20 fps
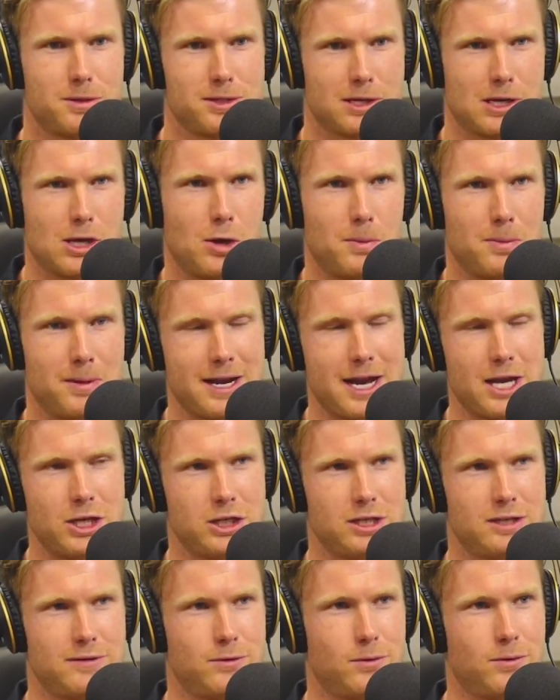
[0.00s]
a
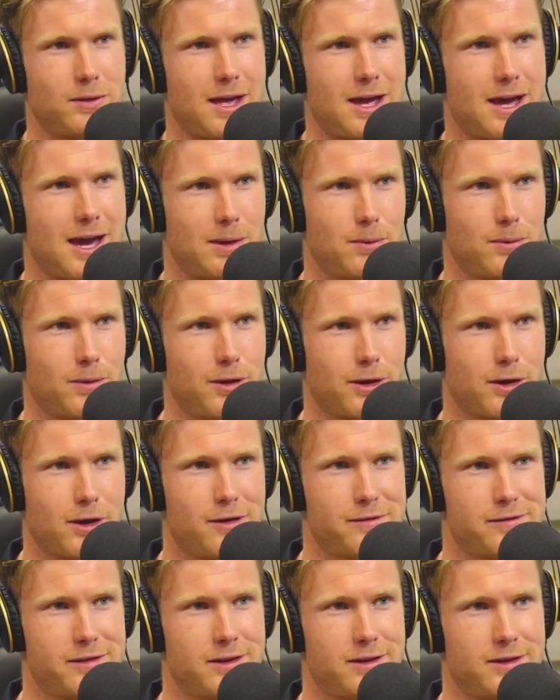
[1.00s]
culmination of all that hard work
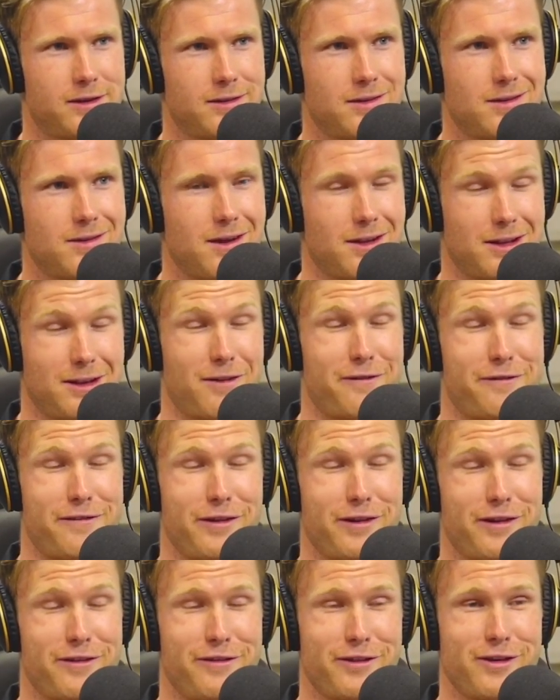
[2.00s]
over a, a,
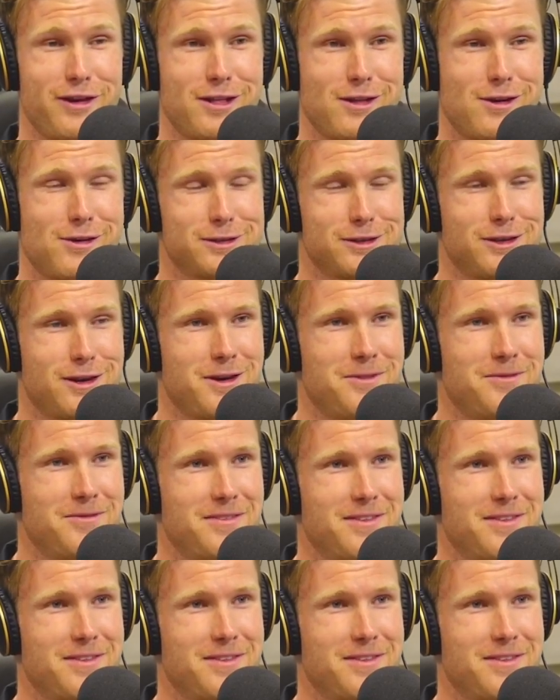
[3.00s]
very, very long time.